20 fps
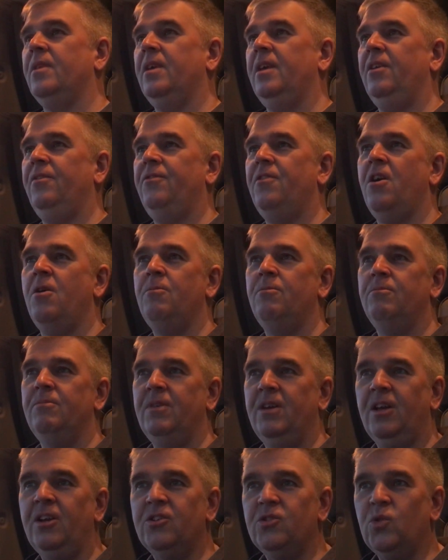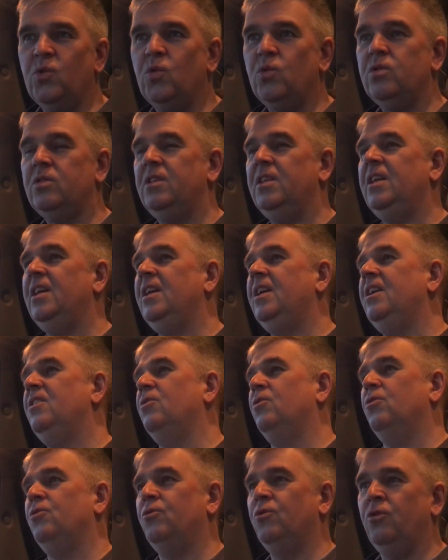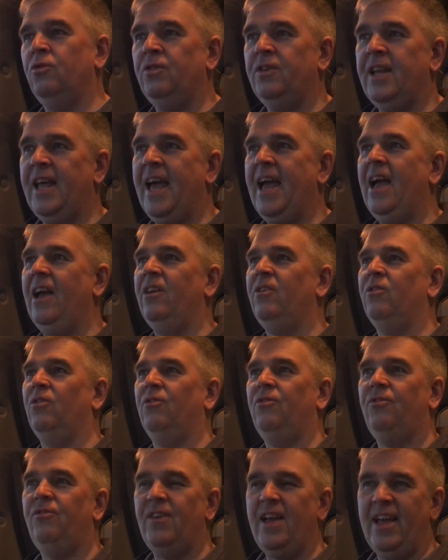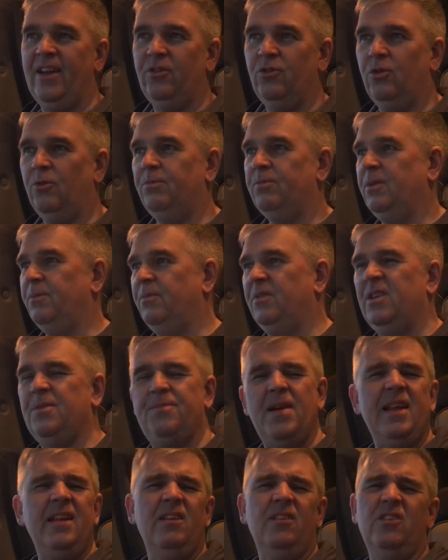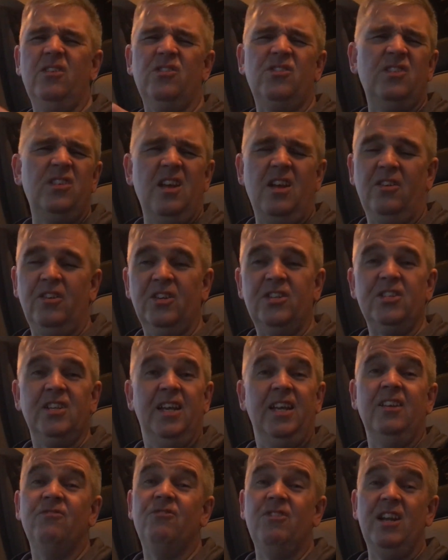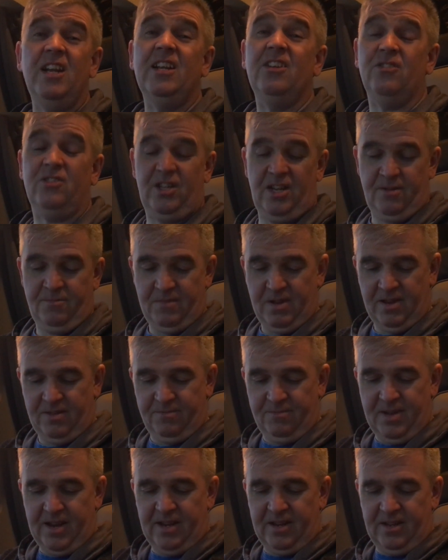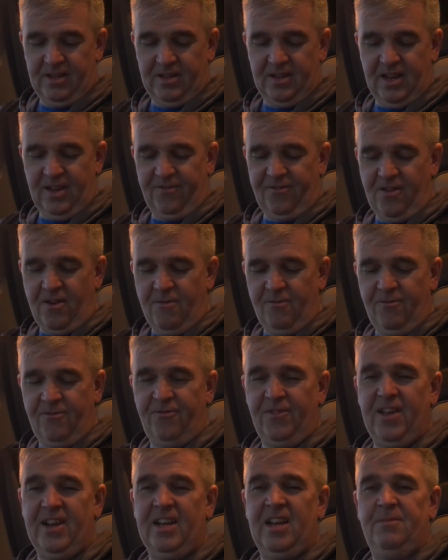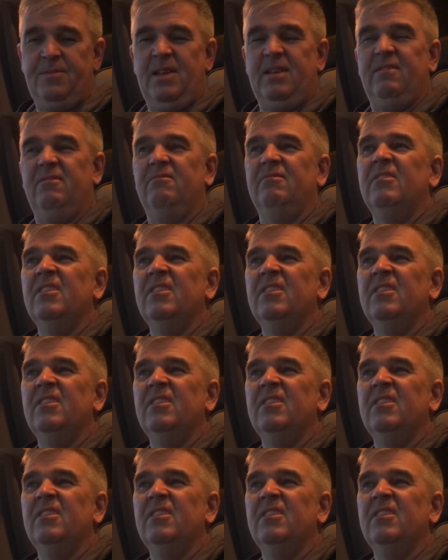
if I'm exhausted or run down or fed up, just honestly, it really does. If I'm feeling a bit,